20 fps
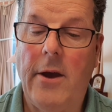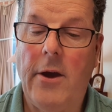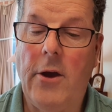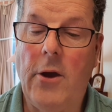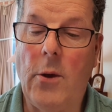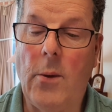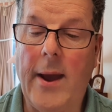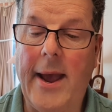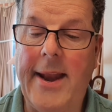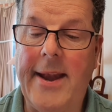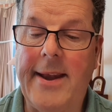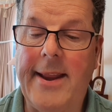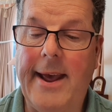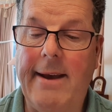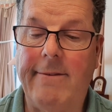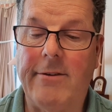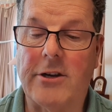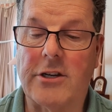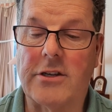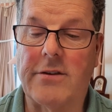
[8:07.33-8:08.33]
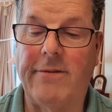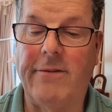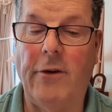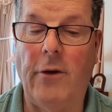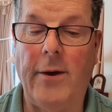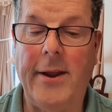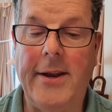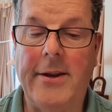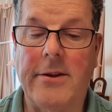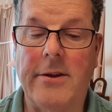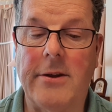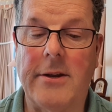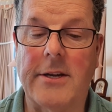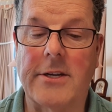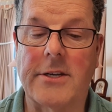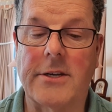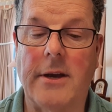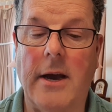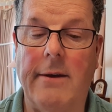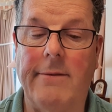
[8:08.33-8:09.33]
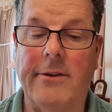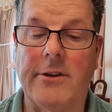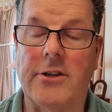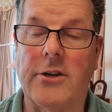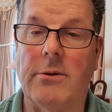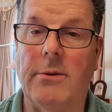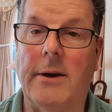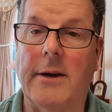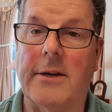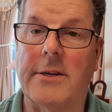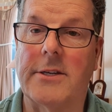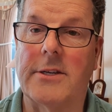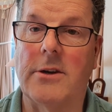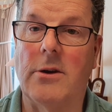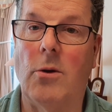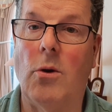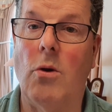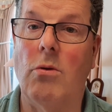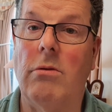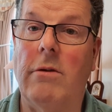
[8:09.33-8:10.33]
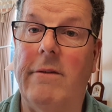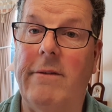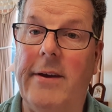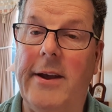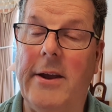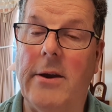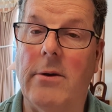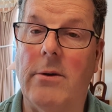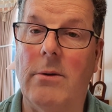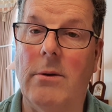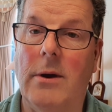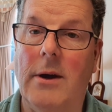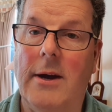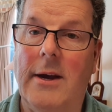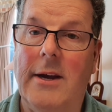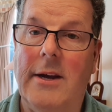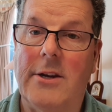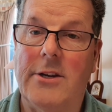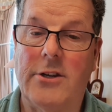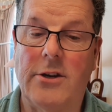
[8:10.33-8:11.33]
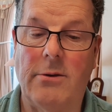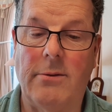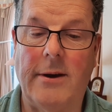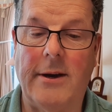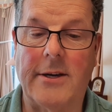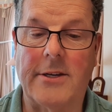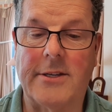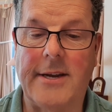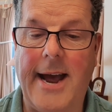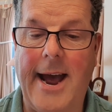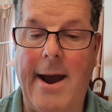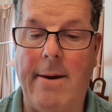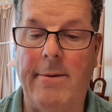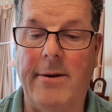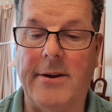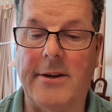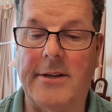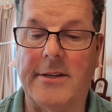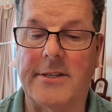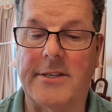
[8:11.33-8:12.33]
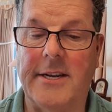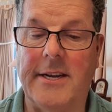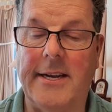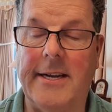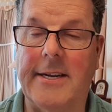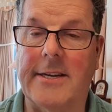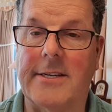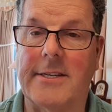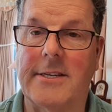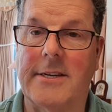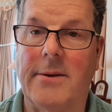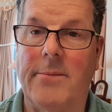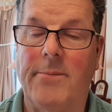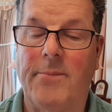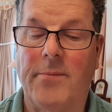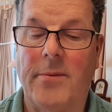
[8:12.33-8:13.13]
who endeavours fully to discover to us or reveal to us our disease.